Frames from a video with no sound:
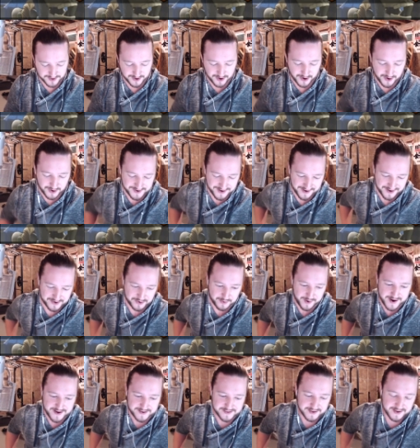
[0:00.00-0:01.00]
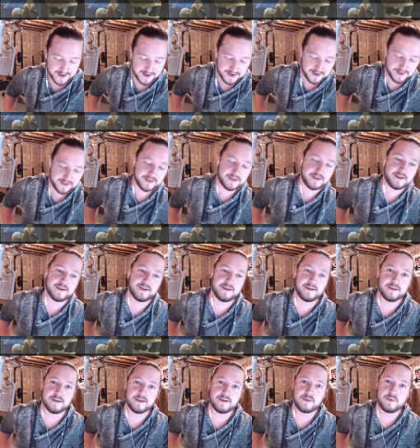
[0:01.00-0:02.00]
No, not quite.
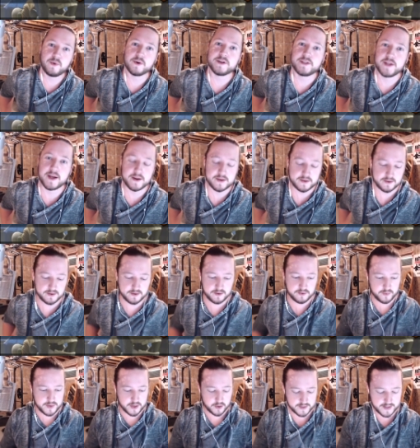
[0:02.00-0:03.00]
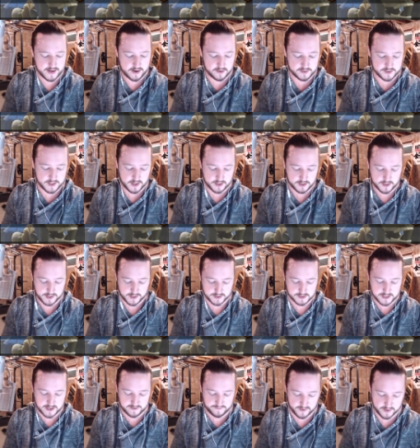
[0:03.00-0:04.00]
Uh, we're dead. We are now dead, guys.
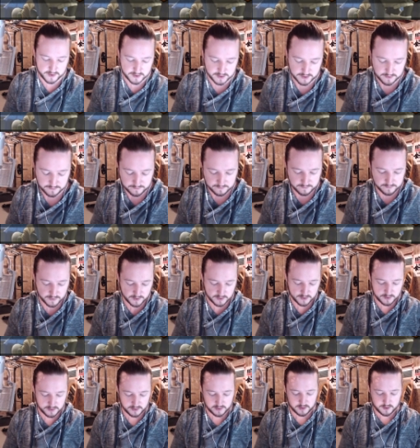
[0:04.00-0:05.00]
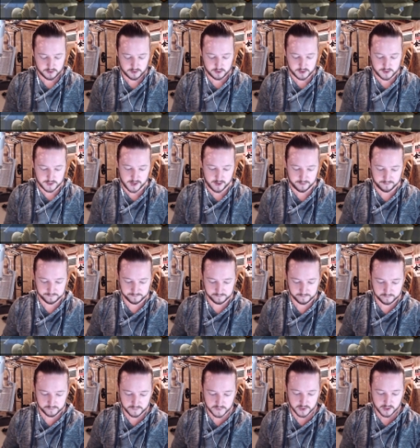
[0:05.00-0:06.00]
Sad face. Good game.
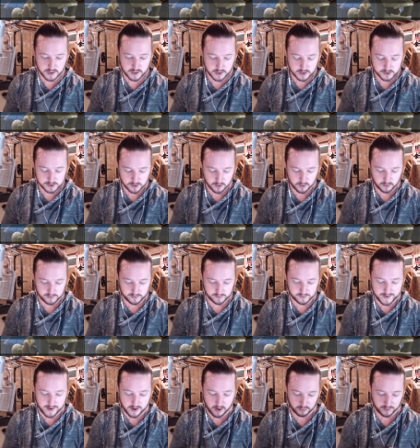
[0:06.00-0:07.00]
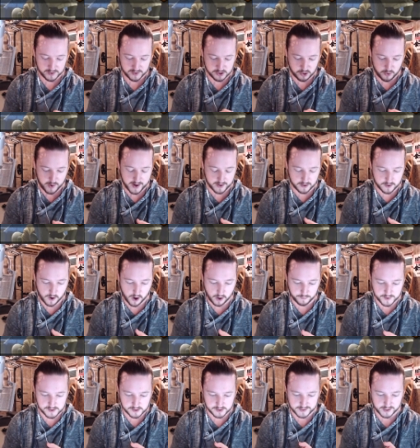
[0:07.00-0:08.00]
So, now, let's go ahead and hop
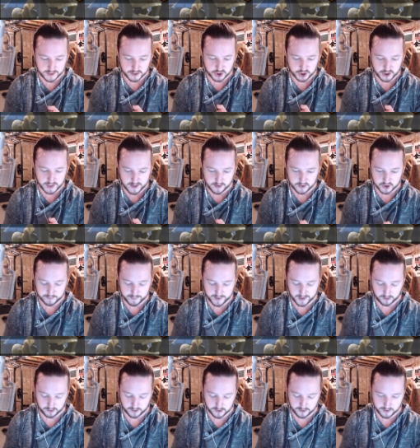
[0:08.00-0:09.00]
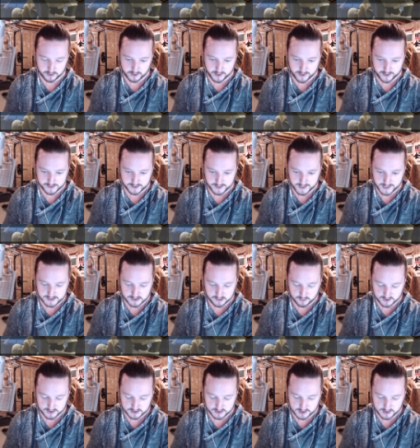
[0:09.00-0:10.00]
into that challenge battle here, guys. As I
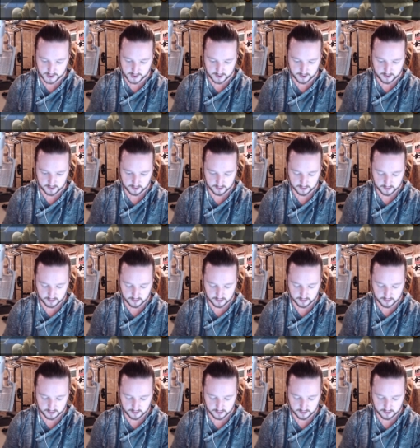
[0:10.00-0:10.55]
was saying,